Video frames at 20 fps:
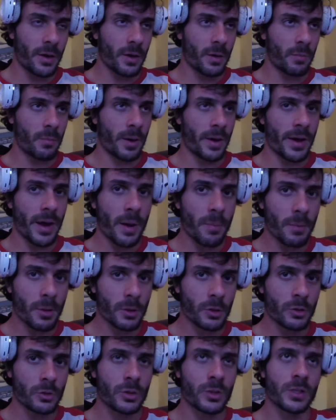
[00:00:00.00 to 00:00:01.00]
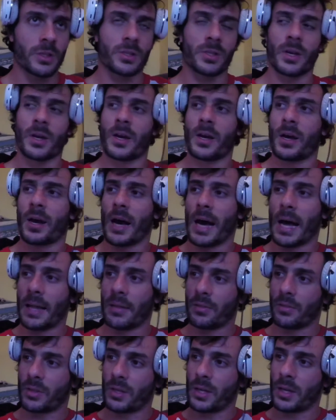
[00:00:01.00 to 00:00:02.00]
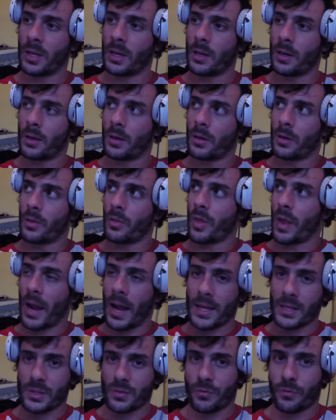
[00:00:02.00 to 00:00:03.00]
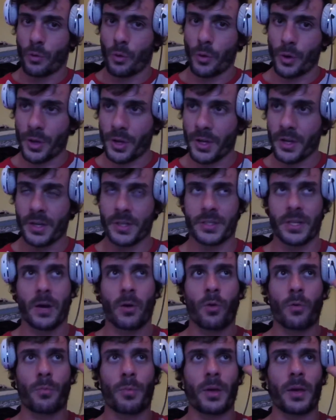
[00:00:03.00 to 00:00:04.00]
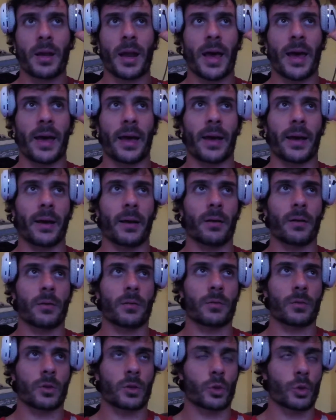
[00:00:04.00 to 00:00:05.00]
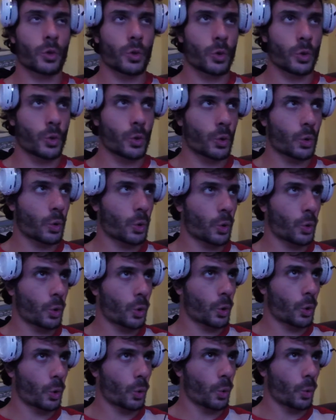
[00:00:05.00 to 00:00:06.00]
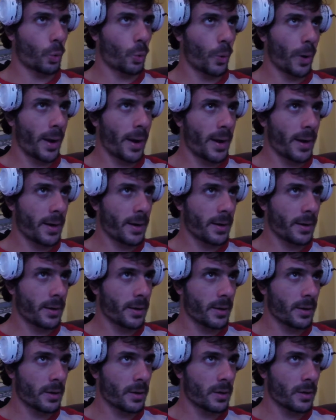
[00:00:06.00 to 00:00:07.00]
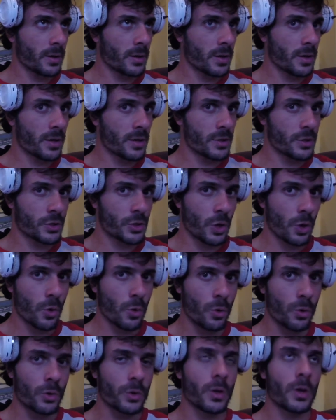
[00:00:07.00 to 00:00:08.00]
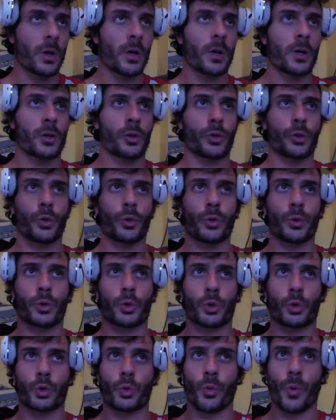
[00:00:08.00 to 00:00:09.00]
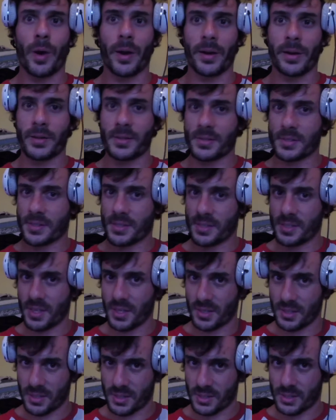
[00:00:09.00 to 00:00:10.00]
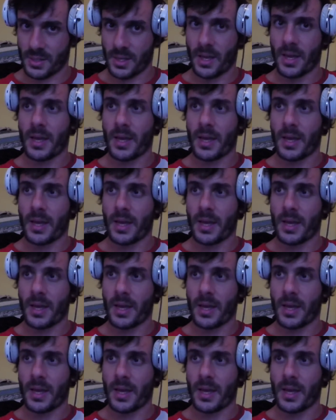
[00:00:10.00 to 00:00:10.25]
my army duties until the last 4 years, that would be like 20 years old to 26,